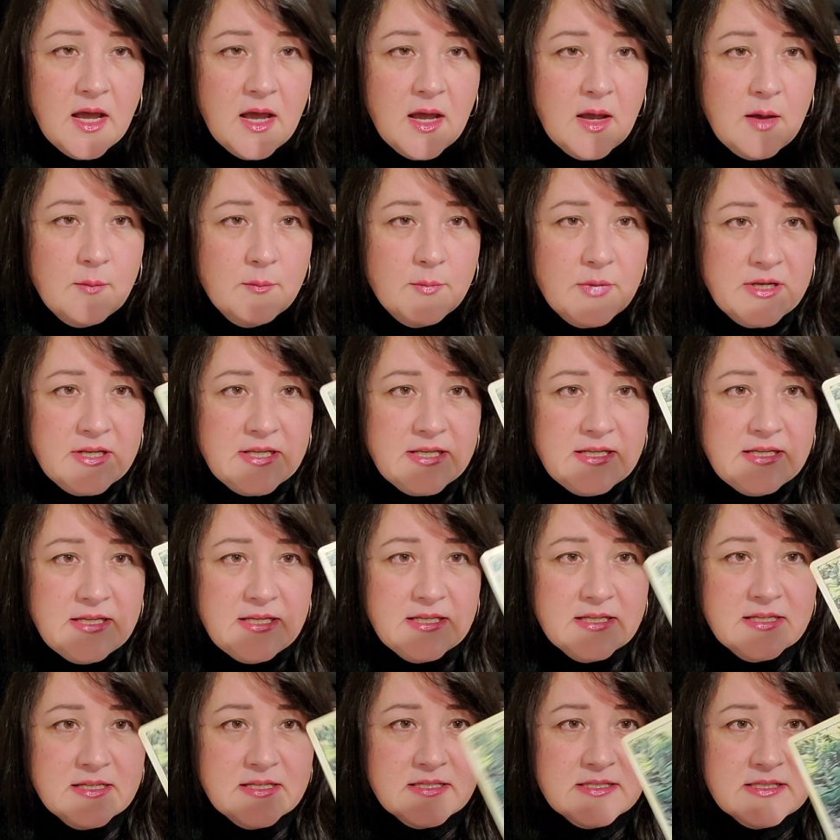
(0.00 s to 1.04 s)
but he
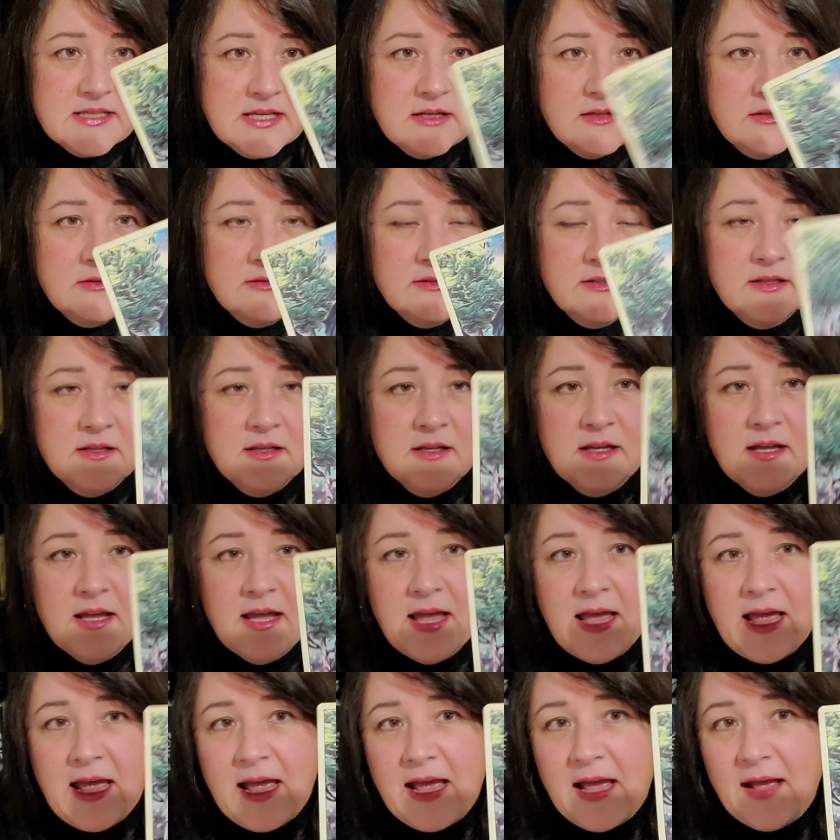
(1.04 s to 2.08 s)
is
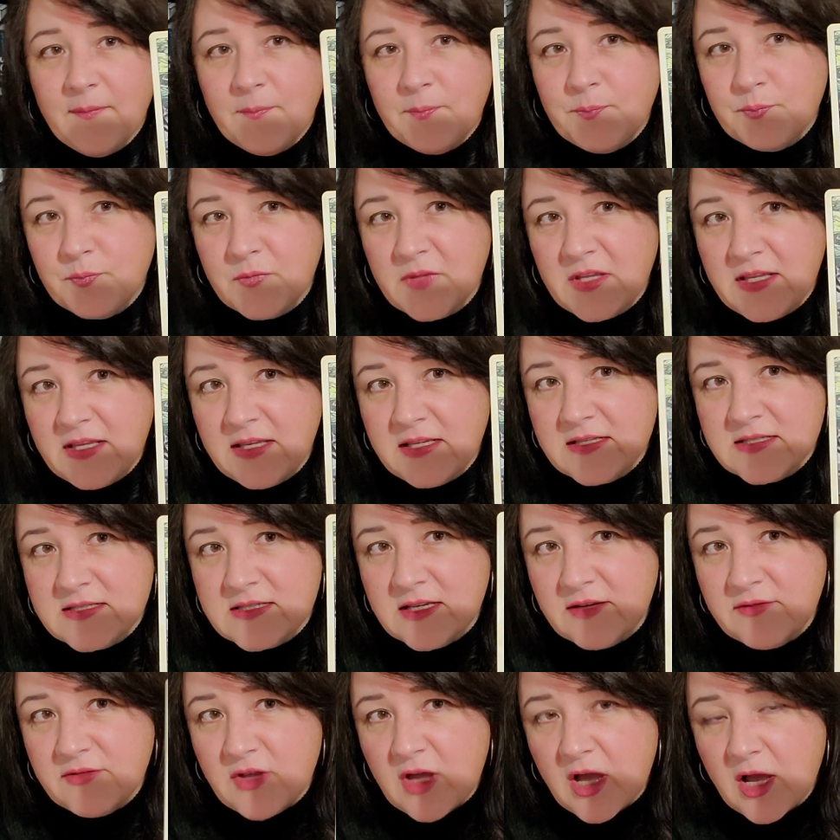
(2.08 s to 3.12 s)

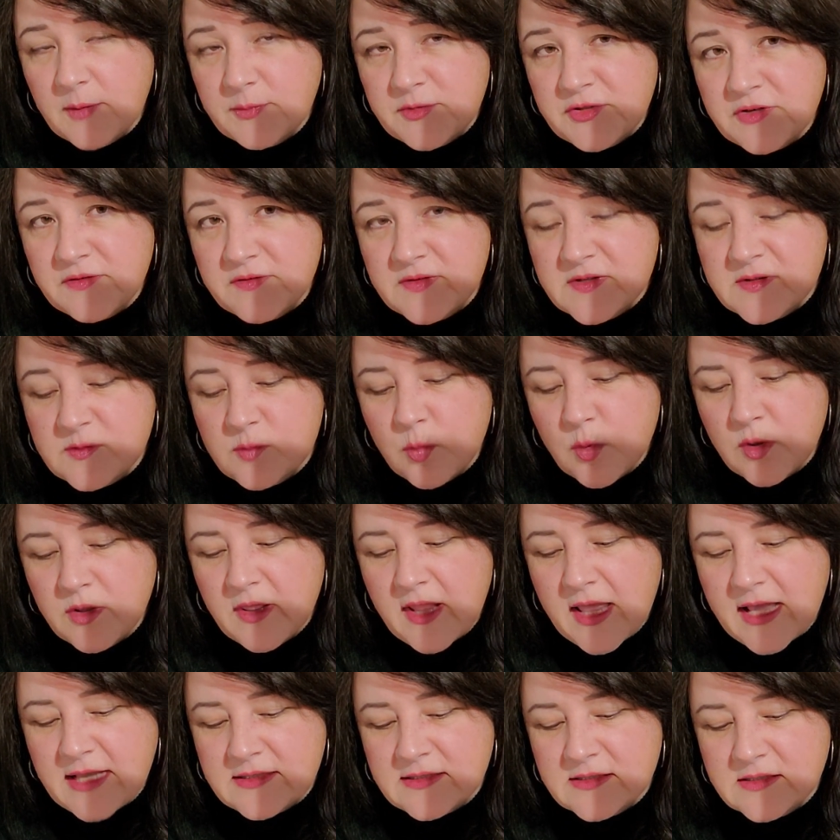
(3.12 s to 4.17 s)
given the option of this one
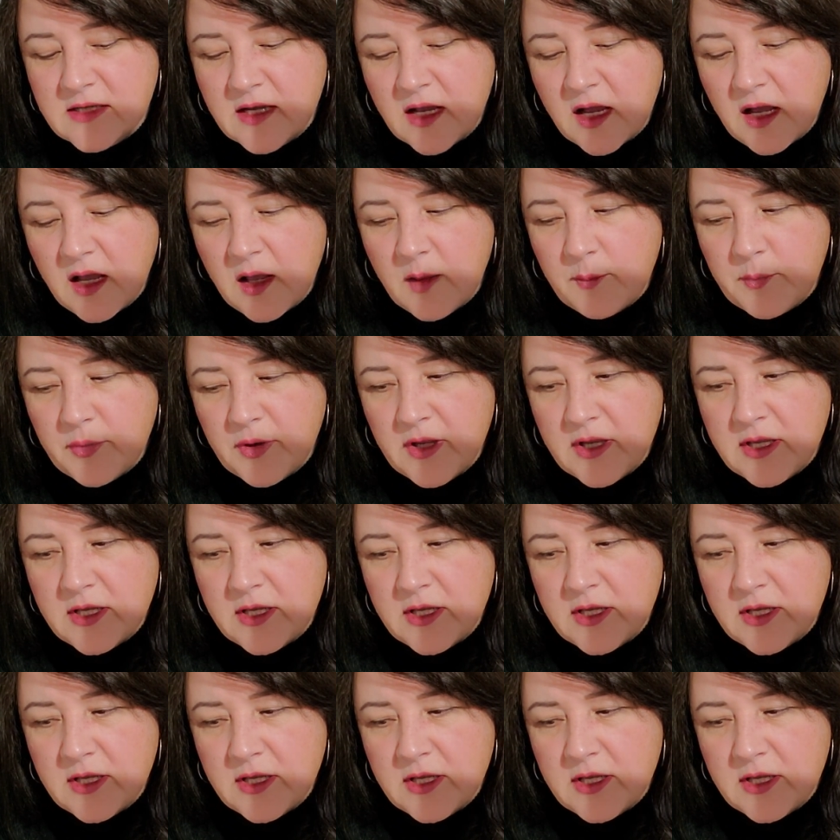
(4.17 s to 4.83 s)
last cup.